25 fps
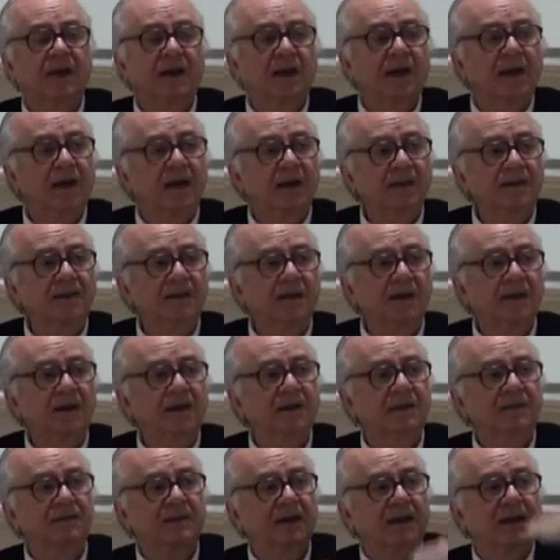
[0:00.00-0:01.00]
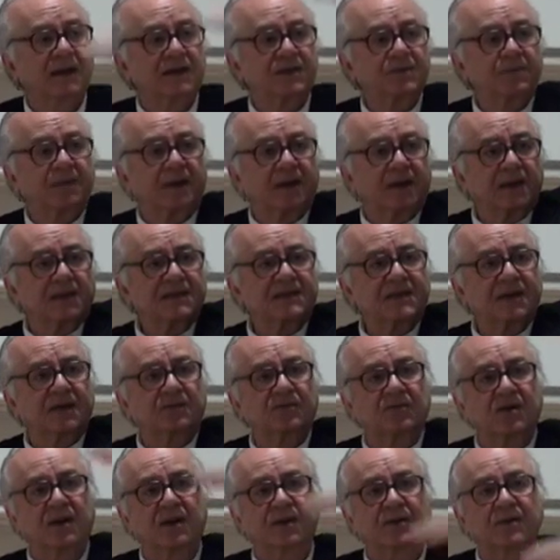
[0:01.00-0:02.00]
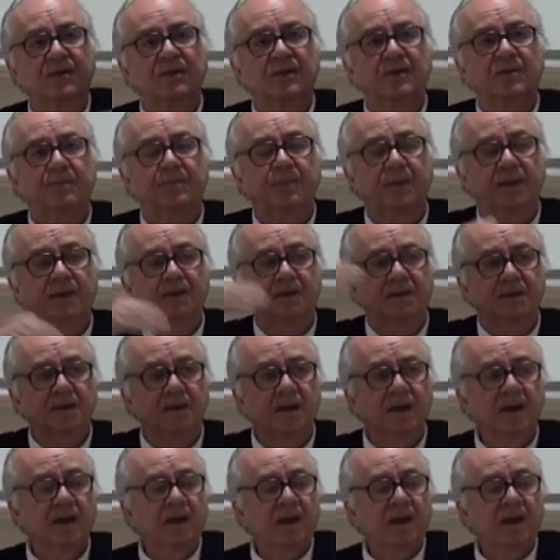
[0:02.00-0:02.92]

and uh, there has been a Central Europe and